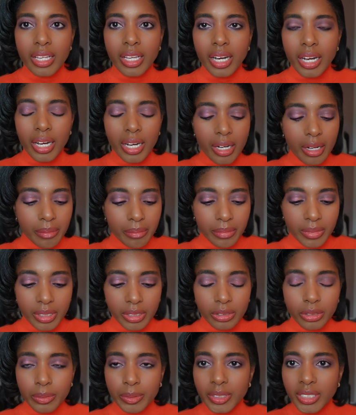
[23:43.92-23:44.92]

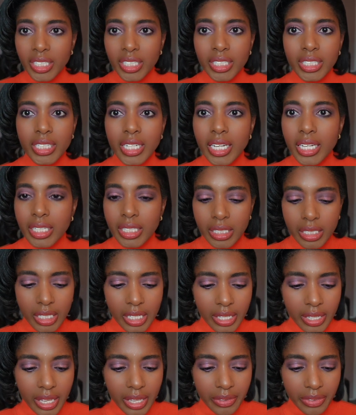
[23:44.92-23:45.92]
Louboutin,
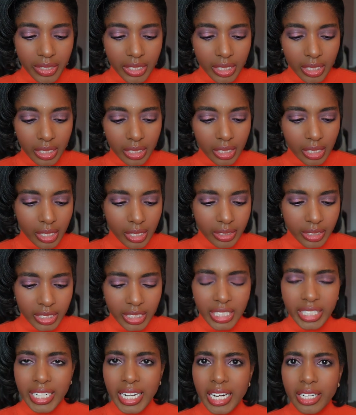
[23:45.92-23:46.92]
I think
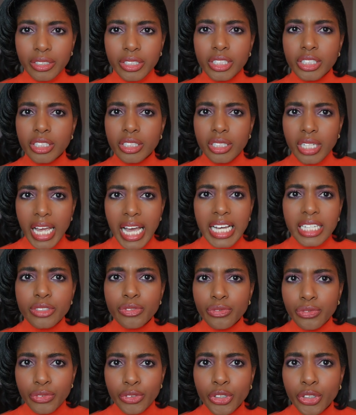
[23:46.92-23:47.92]
I counted, has
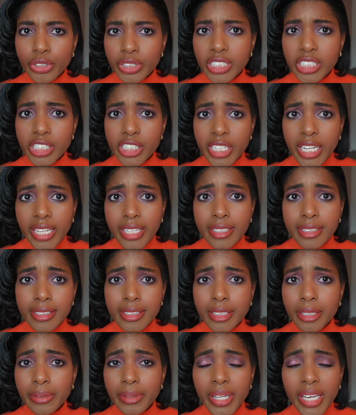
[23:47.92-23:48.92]
30
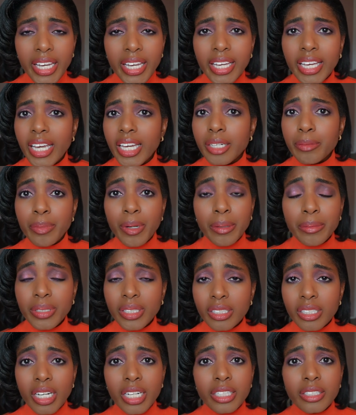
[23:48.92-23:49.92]
shades, okay? And probably
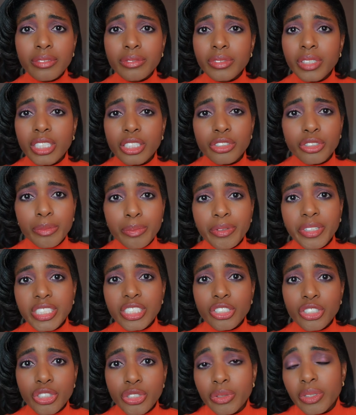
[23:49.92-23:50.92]
a lot of luxury
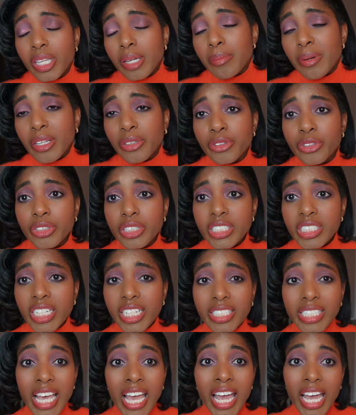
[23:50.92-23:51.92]
brands do that, about 30
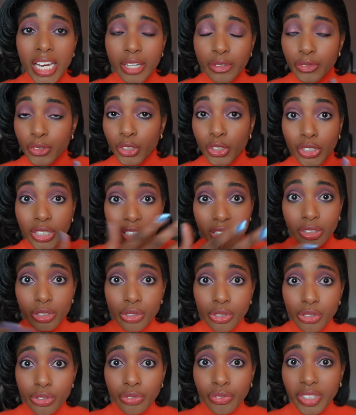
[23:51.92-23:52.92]
shades. And if you look at
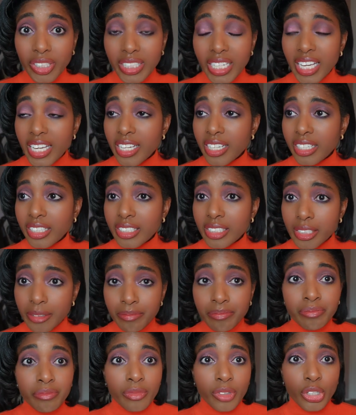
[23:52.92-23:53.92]
those three legs,
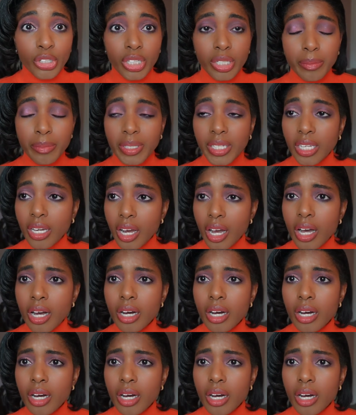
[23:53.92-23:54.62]
you're going to be like,